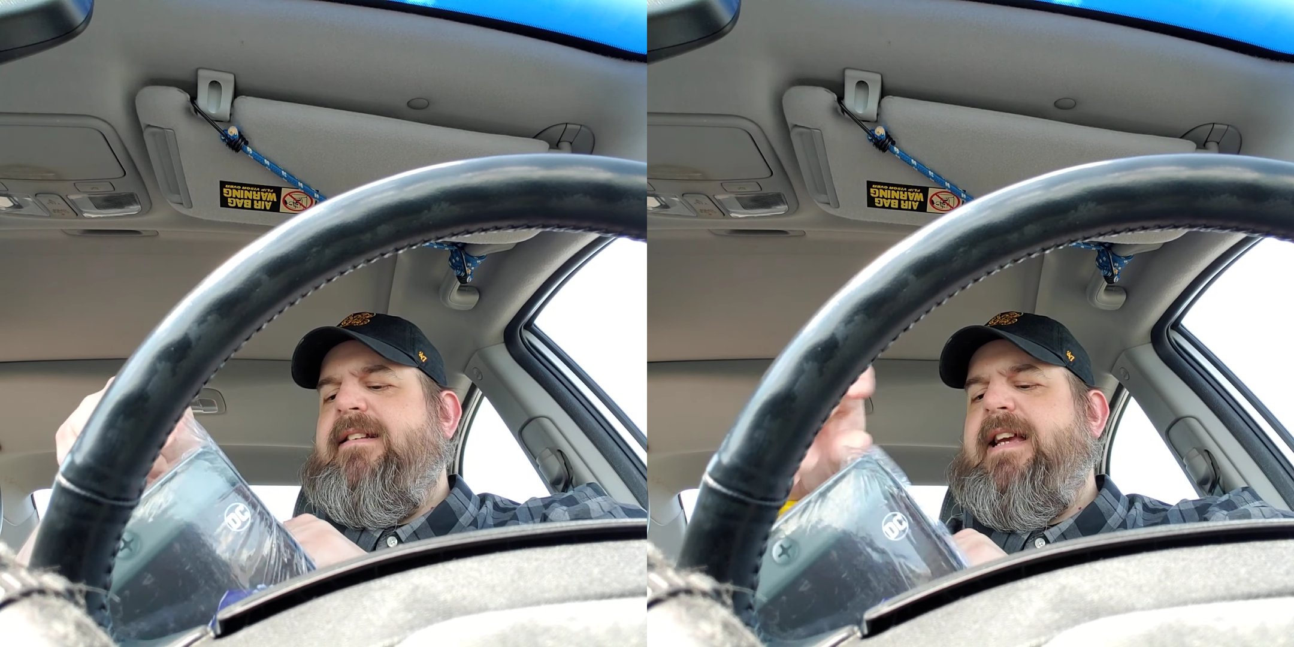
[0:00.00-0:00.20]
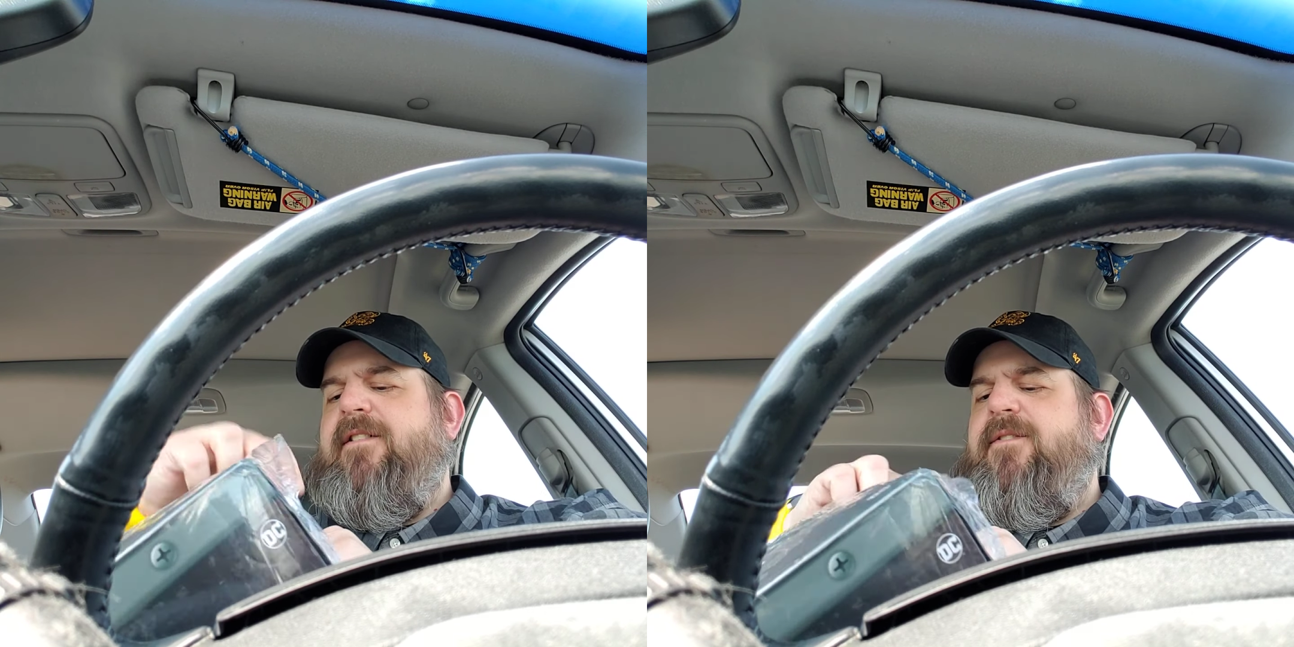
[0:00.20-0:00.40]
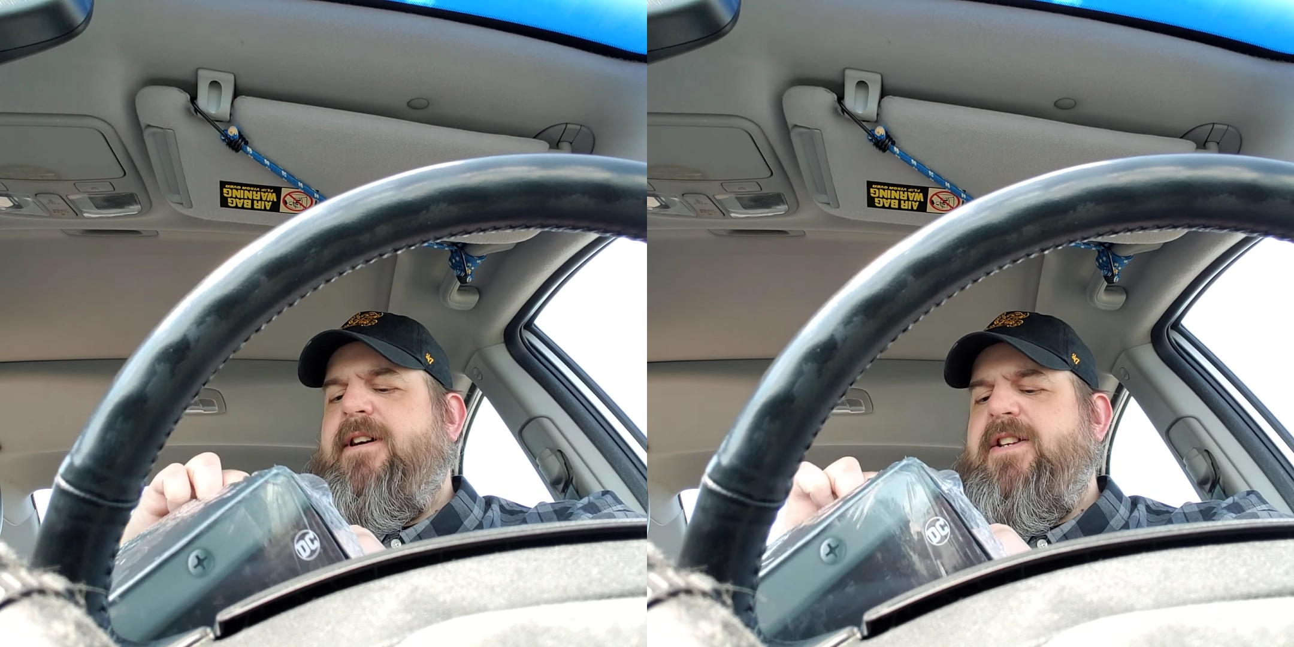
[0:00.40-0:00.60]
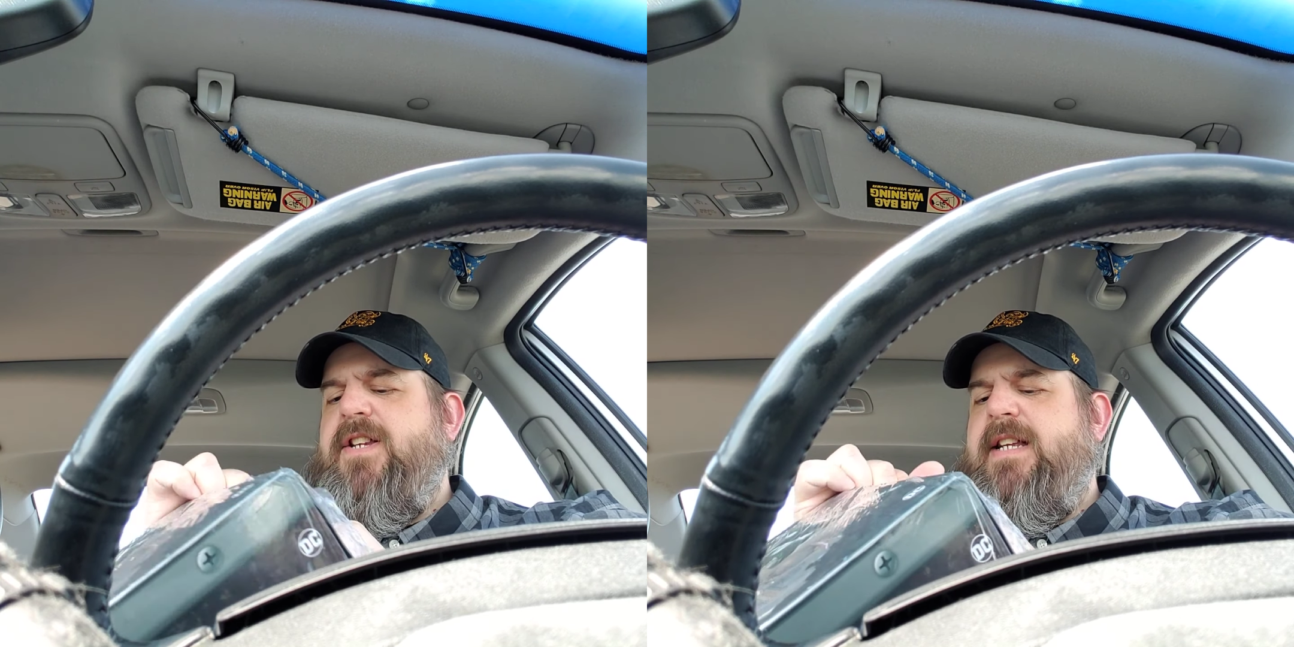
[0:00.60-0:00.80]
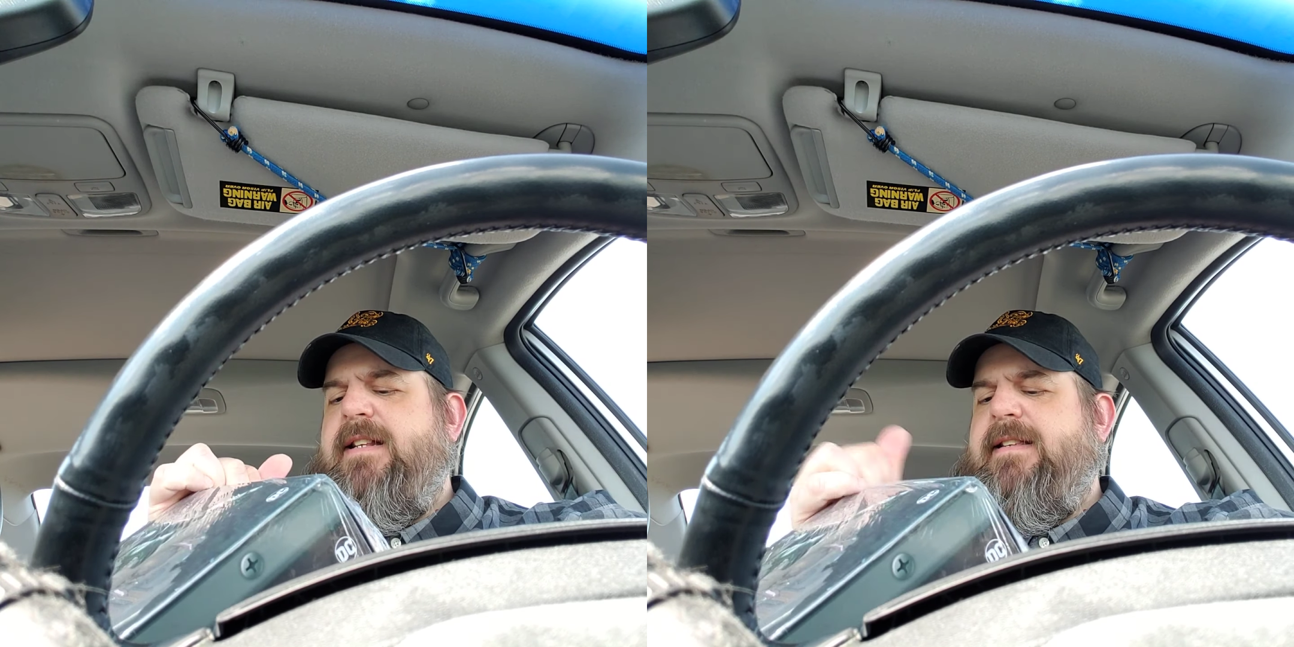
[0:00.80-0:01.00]
See how fresh
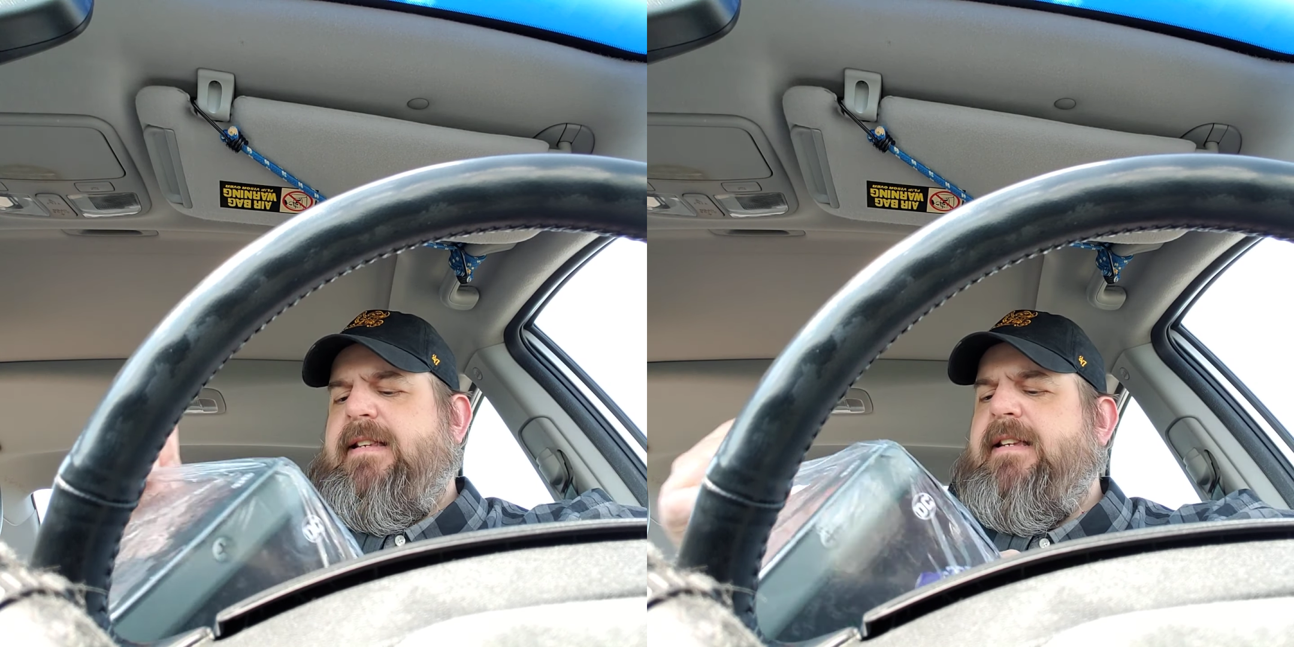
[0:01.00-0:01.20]
it is?